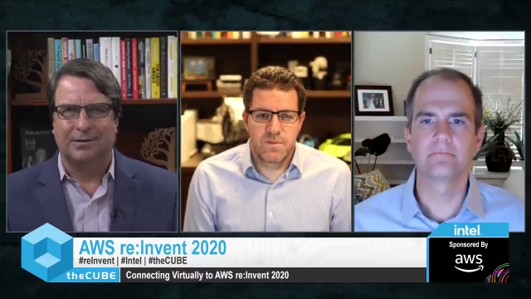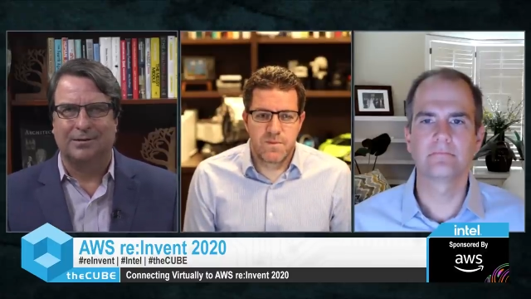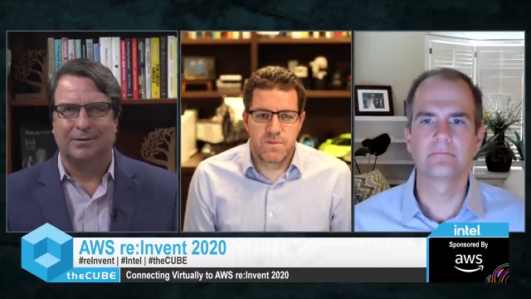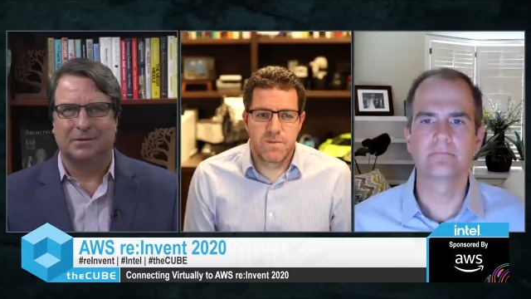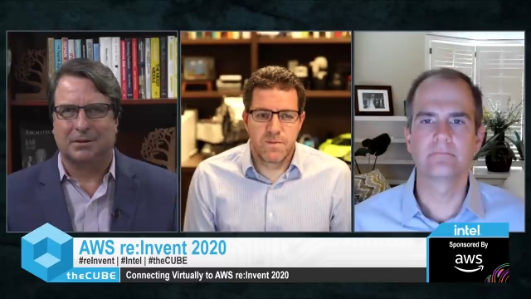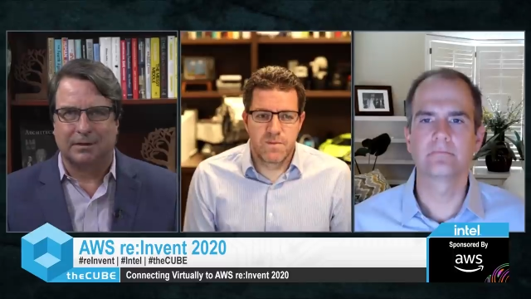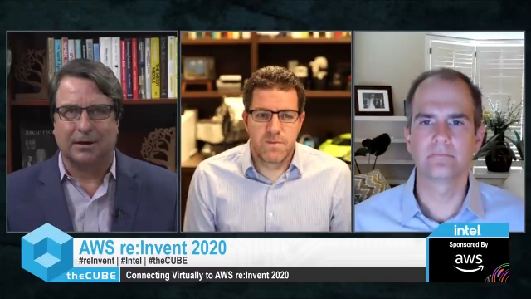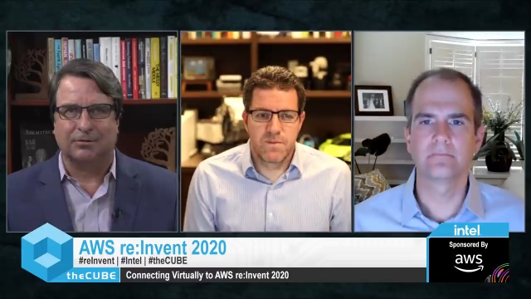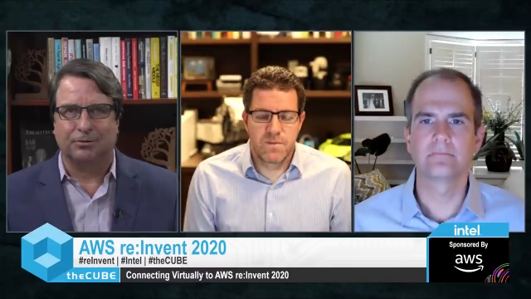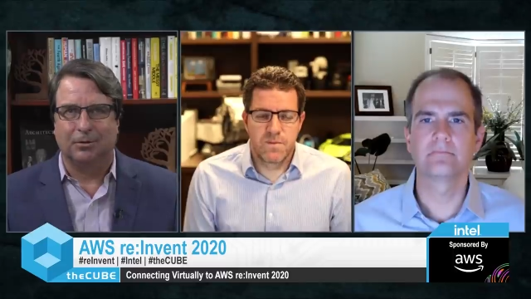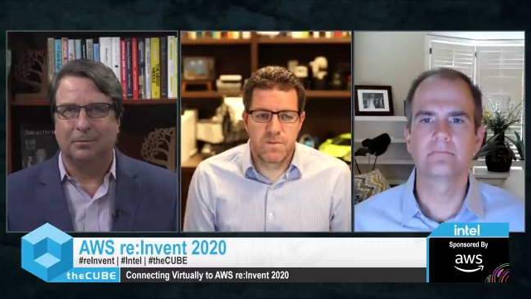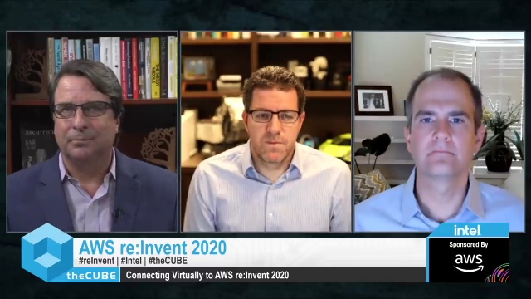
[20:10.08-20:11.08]

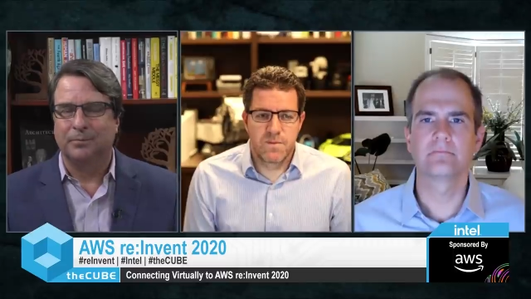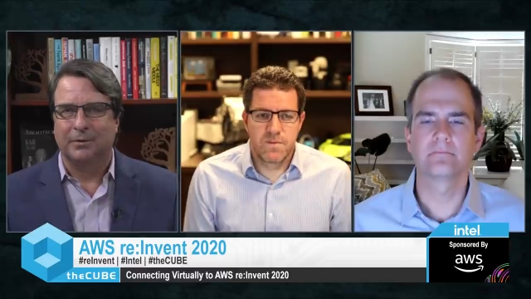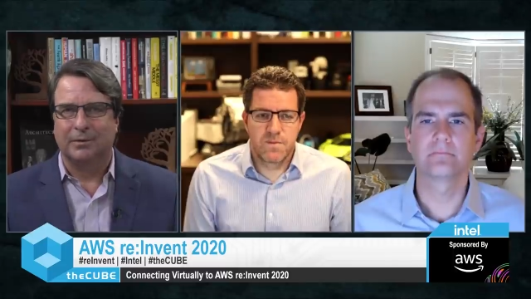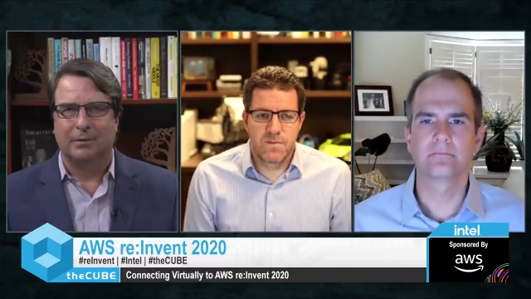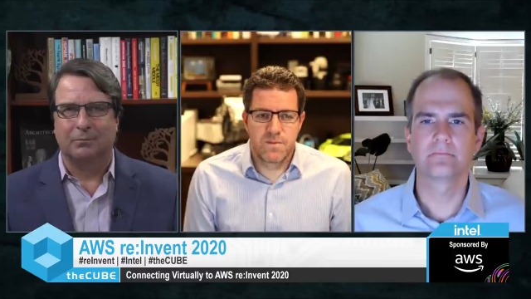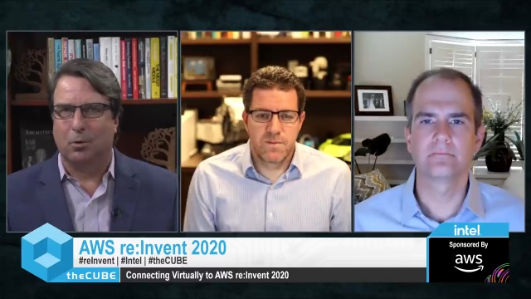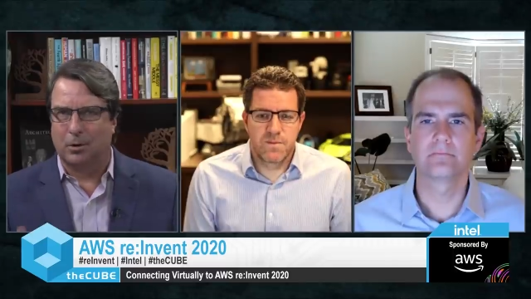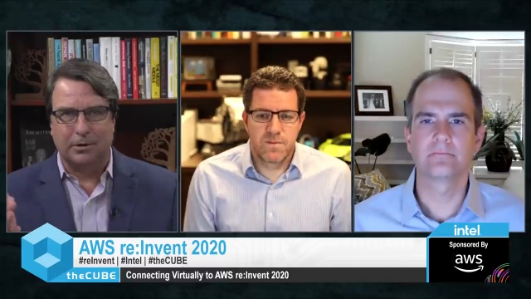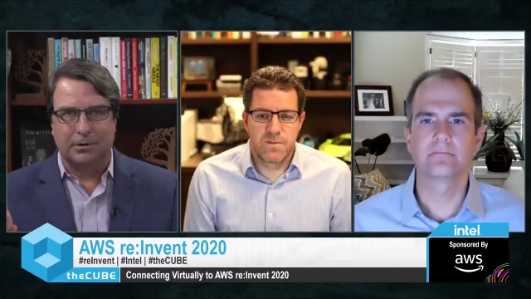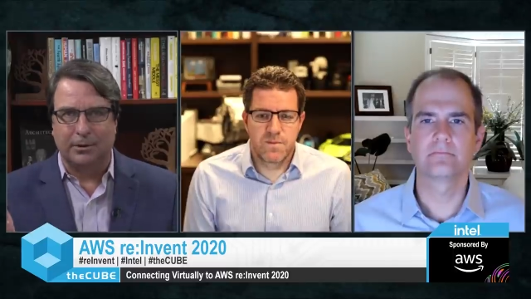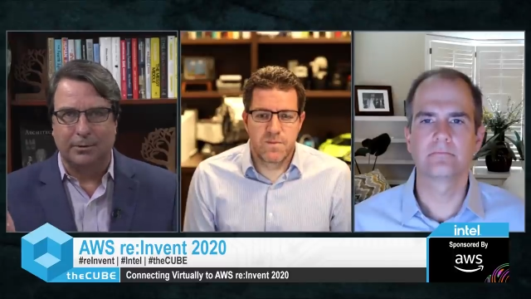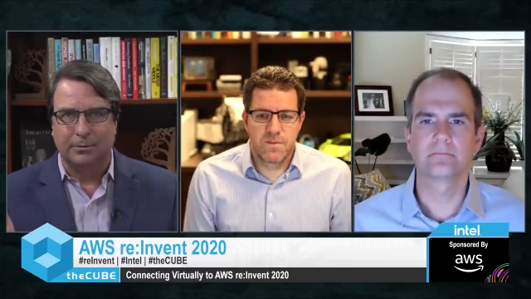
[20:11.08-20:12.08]
Speaker 1: Successful, more to
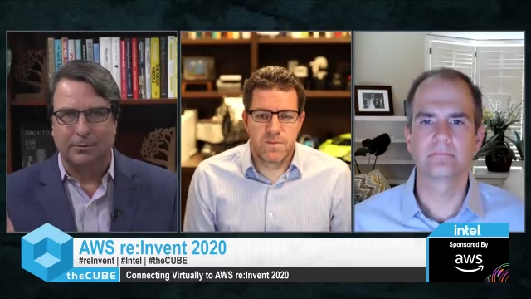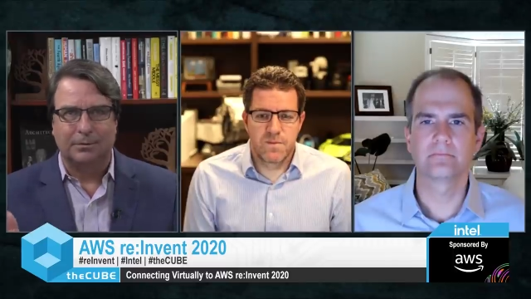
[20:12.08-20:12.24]
do,